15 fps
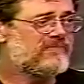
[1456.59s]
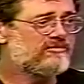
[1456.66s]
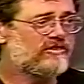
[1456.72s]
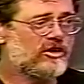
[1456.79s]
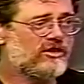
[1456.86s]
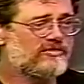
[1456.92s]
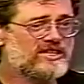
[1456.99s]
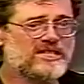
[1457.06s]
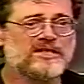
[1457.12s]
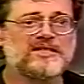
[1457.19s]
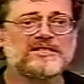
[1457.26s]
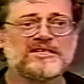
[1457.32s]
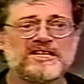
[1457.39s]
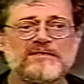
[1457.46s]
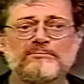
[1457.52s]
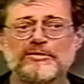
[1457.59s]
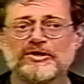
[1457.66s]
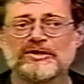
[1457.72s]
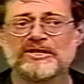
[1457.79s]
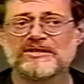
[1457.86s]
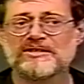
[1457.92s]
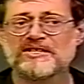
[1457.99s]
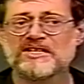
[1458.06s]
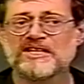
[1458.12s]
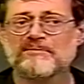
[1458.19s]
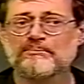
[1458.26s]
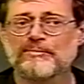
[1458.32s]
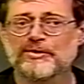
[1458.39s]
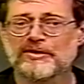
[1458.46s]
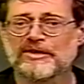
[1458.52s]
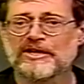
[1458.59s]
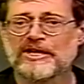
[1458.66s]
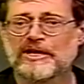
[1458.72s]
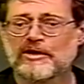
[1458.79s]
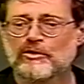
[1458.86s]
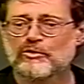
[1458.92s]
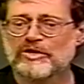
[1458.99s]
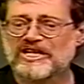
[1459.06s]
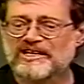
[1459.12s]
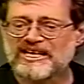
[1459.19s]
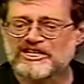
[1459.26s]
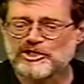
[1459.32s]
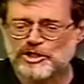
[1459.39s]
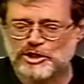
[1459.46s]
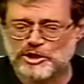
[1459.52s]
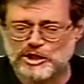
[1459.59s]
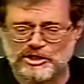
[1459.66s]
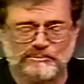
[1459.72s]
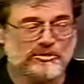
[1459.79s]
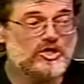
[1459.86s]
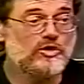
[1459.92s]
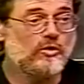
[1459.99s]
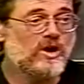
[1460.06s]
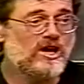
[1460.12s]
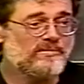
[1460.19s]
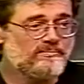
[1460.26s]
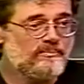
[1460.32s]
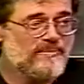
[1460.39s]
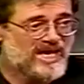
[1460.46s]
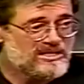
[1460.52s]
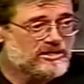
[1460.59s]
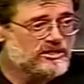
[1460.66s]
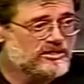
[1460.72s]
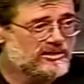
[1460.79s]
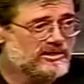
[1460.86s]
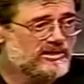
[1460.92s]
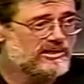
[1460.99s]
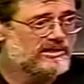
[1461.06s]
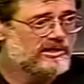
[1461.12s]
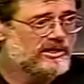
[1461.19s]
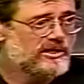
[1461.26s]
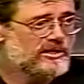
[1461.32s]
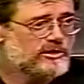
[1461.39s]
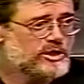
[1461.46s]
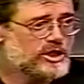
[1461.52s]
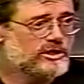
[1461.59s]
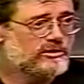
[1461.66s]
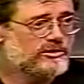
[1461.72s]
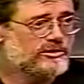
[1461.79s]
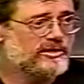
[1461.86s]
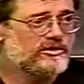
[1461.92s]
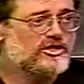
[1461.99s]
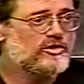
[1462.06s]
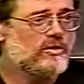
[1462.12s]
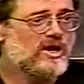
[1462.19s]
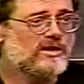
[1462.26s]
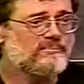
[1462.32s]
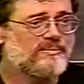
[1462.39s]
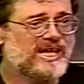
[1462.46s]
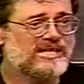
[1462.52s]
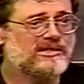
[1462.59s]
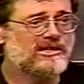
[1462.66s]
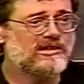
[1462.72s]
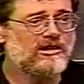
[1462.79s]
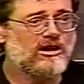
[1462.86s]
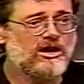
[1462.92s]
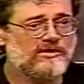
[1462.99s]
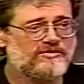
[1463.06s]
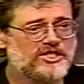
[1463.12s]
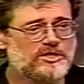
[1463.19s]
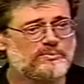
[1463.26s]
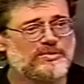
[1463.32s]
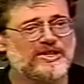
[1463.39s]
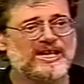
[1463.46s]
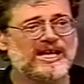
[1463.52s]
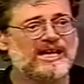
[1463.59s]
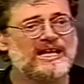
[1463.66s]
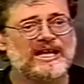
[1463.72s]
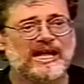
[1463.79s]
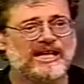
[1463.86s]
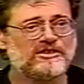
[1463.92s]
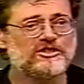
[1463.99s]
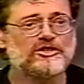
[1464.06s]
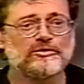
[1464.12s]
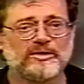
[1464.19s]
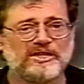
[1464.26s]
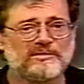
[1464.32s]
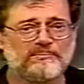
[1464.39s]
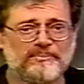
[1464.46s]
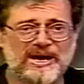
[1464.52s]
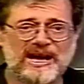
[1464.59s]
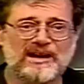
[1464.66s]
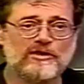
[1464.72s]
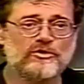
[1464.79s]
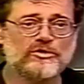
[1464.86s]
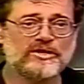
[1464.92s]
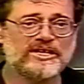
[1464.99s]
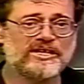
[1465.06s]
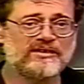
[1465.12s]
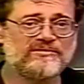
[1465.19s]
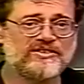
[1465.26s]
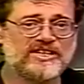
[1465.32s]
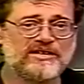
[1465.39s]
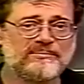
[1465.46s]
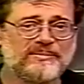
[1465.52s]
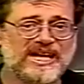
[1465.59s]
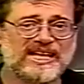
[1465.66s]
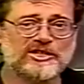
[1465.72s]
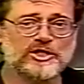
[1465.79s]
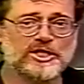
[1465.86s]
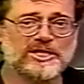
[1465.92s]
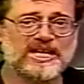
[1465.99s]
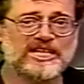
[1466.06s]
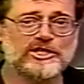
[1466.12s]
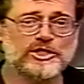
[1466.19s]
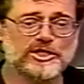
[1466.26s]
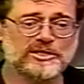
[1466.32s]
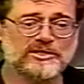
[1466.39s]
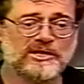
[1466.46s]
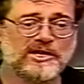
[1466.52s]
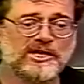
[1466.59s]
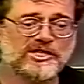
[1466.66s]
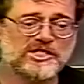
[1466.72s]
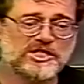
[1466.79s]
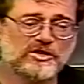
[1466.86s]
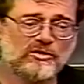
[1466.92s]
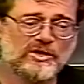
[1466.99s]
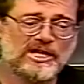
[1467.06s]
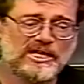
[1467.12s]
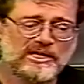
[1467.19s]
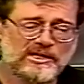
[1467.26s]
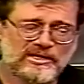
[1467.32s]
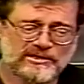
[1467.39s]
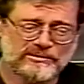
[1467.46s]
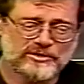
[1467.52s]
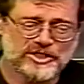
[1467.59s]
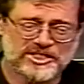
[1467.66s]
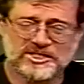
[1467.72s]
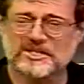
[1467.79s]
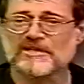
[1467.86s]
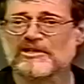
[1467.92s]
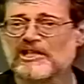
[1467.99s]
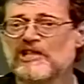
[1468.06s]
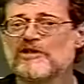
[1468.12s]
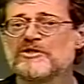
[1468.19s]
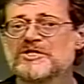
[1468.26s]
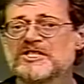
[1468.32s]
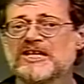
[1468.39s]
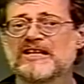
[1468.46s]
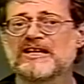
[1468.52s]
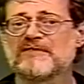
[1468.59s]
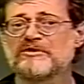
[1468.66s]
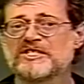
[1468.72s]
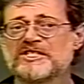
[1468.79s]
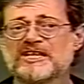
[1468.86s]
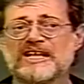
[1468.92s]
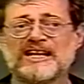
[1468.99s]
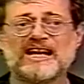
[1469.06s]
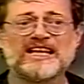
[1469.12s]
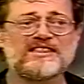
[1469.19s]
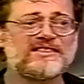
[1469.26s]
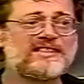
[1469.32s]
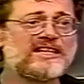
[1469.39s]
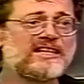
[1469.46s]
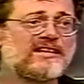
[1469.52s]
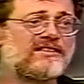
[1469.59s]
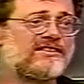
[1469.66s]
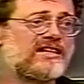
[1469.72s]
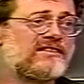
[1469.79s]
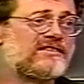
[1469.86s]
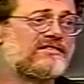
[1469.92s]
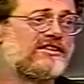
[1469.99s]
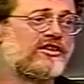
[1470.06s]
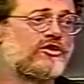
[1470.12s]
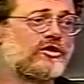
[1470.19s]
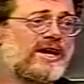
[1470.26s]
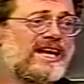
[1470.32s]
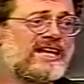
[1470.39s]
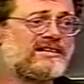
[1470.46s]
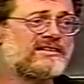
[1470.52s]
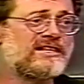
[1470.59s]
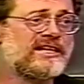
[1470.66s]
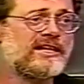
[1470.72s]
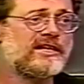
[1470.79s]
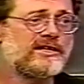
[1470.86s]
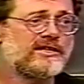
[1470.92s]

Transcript: involved in a deeper and deeper relationship to our mental children, to our mental offspring, and to an empowering of the imagination. So just in closing, I would say I think that the great